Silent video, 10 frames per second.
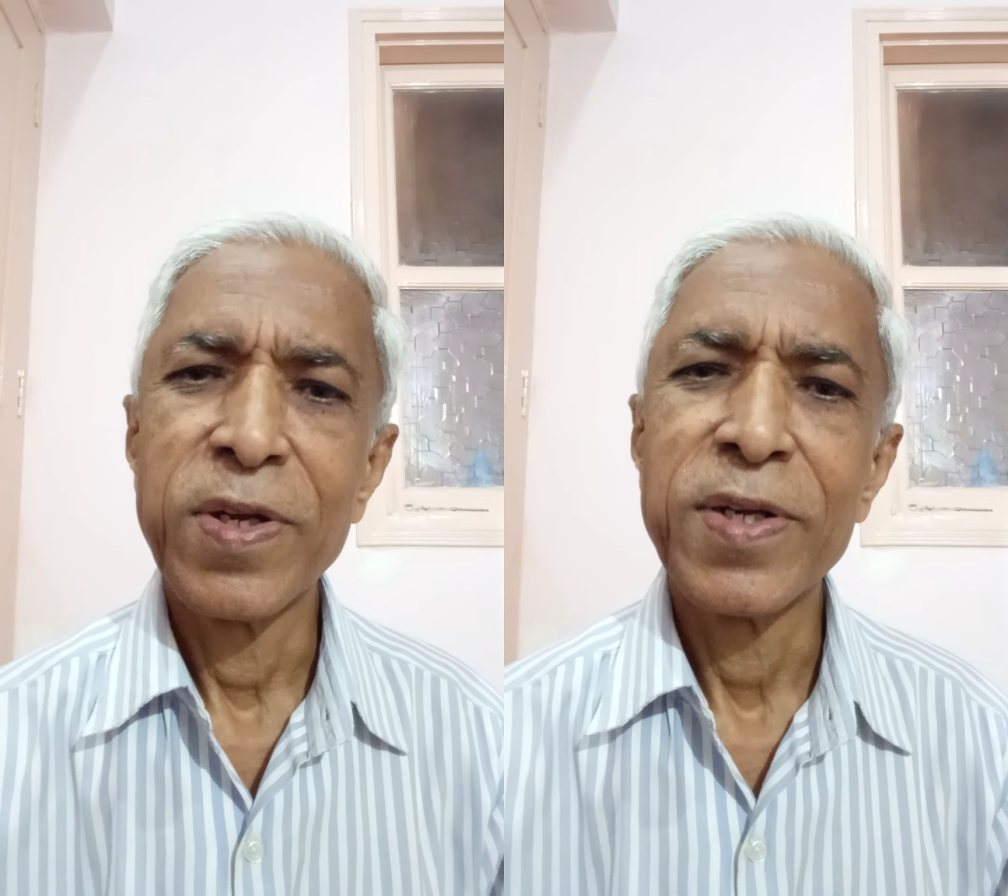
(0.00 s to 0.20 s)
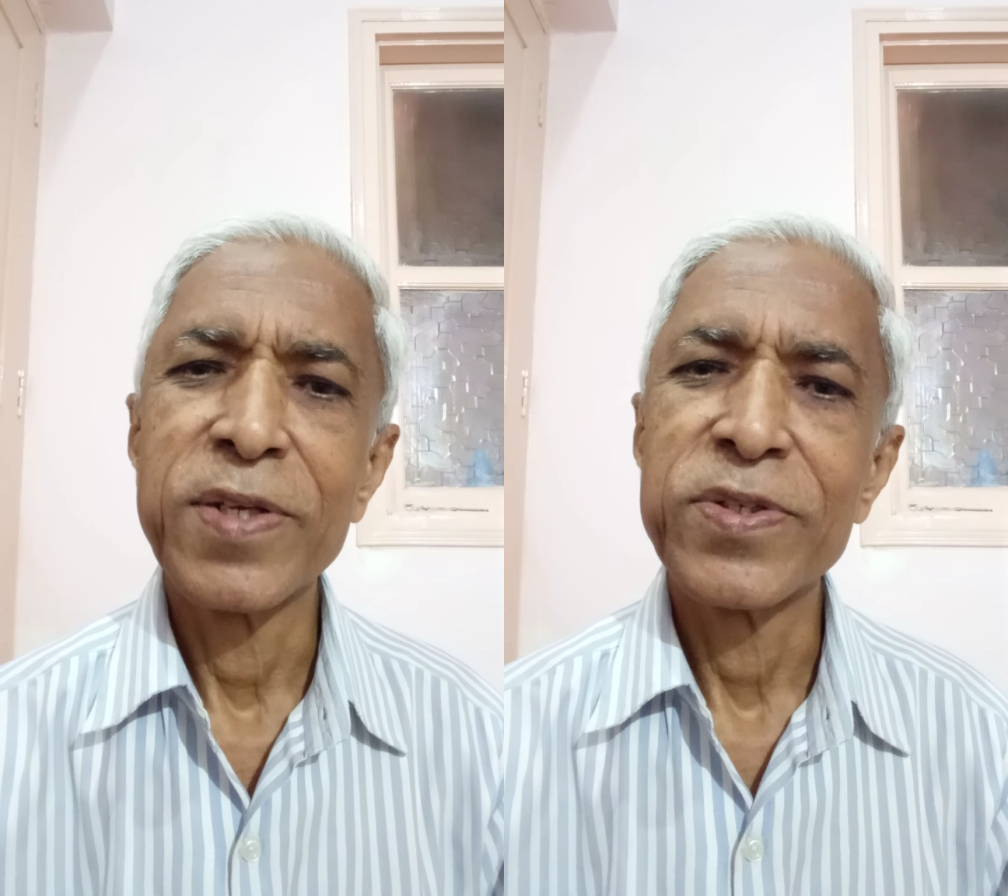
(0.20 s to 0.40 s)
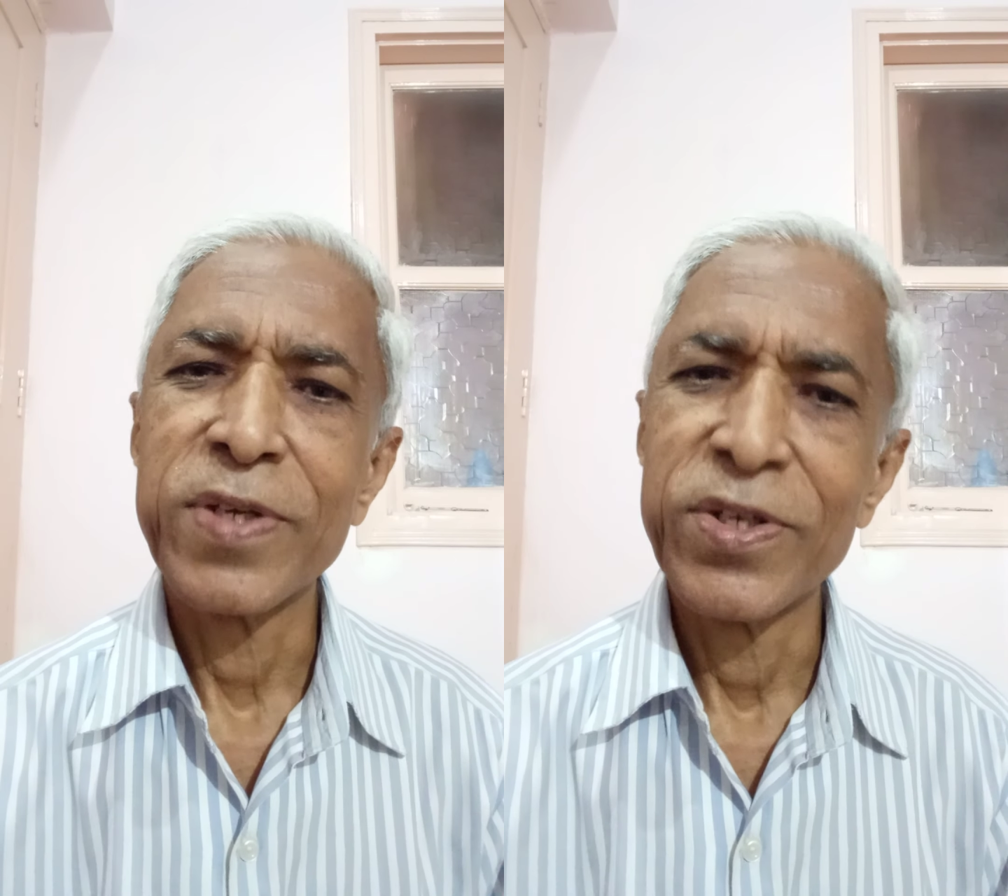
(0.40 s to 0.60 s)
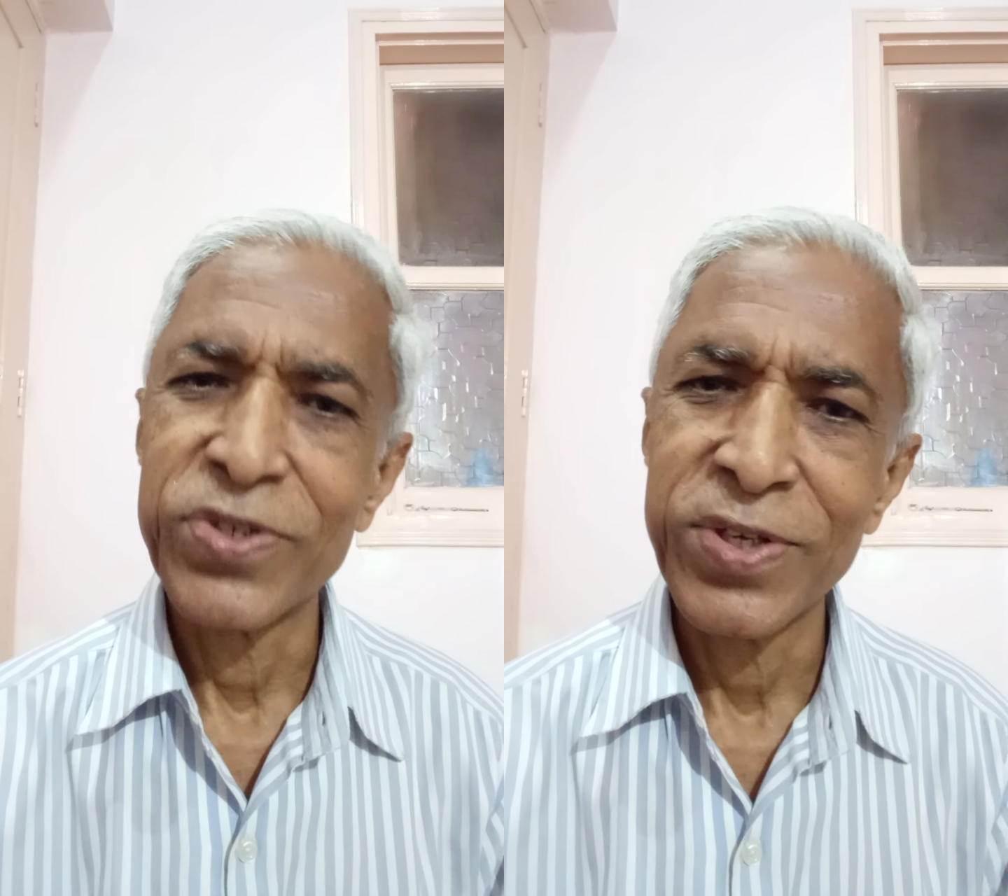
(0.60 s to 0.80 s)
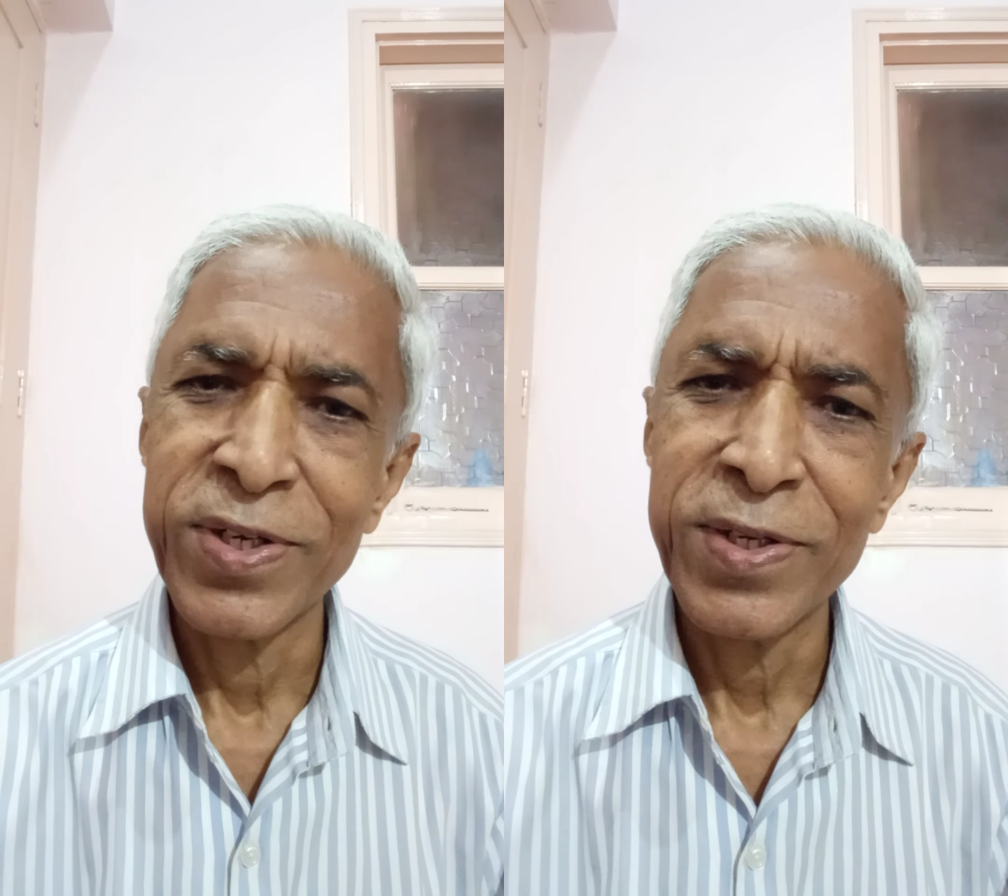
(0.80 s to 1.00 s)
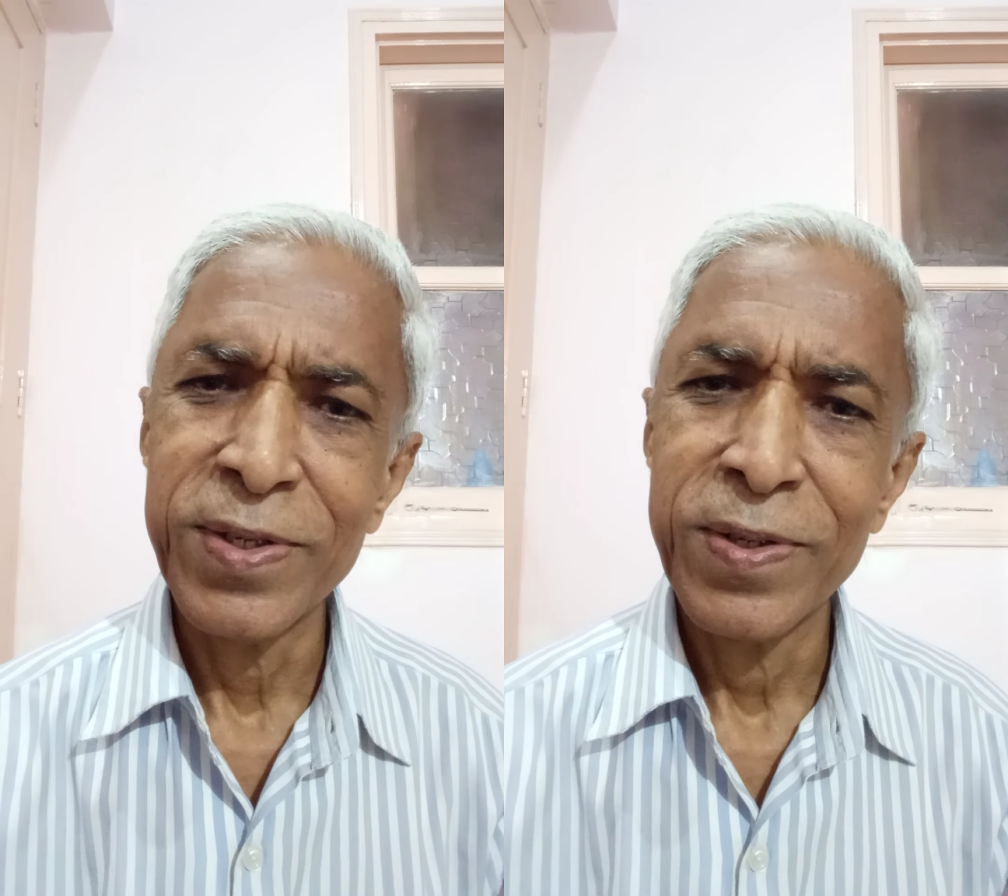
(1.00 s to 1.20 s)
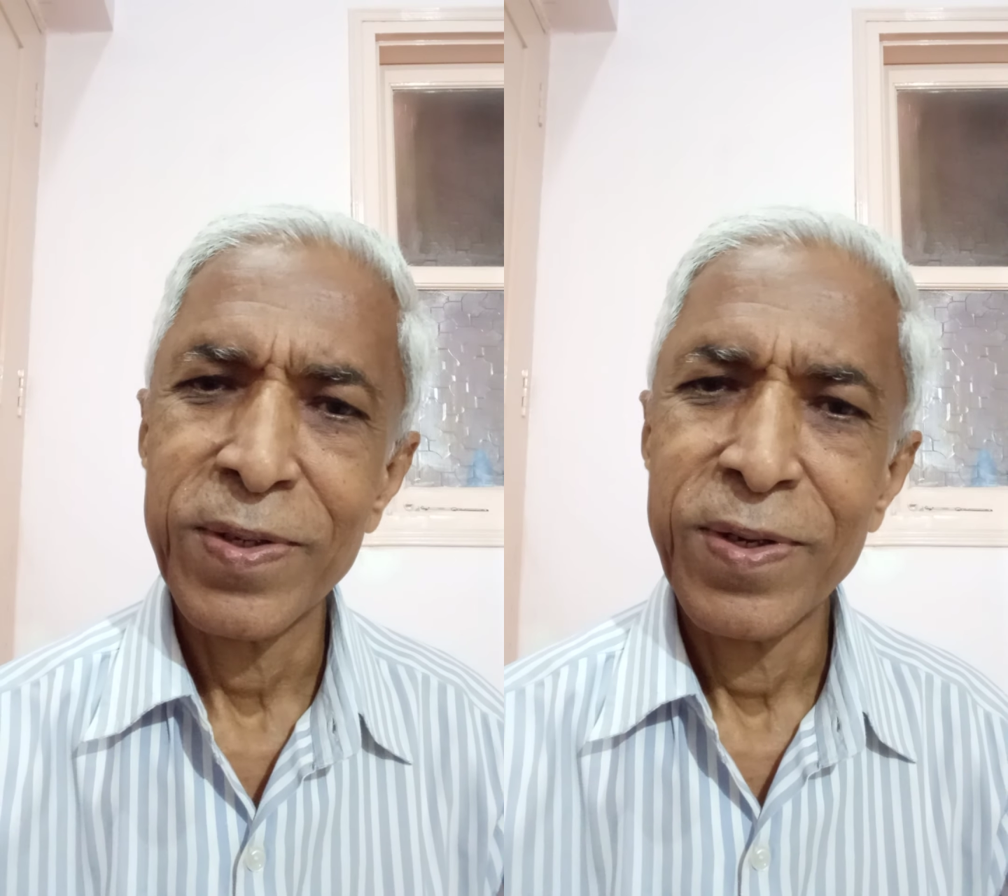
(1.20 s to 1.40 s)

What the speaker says: it is easier,